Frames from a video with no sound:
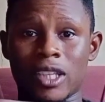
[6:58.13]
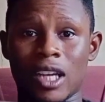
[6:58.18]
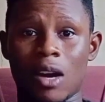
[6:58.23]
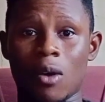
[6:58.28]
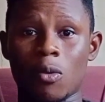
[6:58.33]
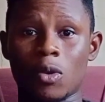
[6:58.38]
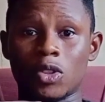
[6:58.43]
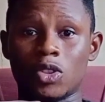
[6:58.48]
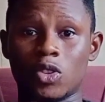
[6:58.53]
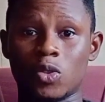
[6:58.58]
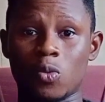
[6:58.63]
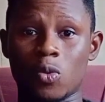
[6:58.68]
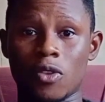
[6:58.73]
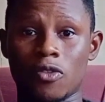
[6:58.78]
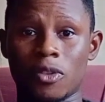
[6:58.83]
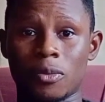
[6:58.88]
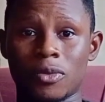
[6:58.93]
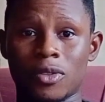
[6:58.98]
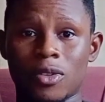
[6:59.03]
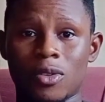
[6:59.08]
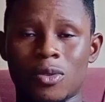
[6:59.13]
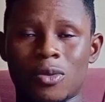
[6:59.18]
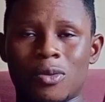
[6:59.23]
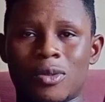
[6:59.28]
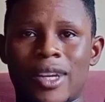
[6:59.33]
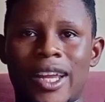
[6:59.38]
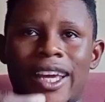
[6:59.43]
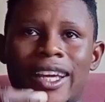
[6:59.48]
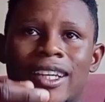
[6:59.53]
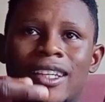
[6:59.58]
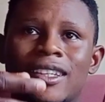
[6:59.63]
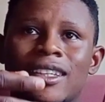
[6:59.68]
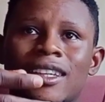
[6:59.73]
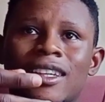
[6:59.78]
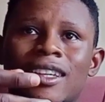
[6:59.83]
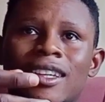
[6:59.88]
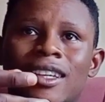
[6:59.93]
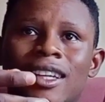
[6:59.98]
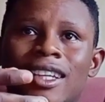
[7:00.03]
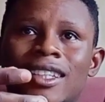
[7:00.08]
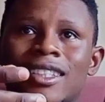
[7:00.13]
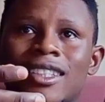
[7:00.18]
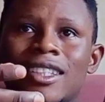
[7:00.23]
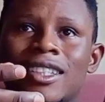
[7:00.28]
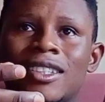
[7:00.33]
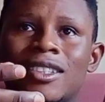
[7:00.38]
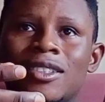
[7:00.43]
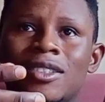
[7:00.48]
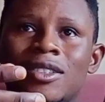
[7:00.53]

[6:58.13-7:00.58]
what you want from the logo. Like let's say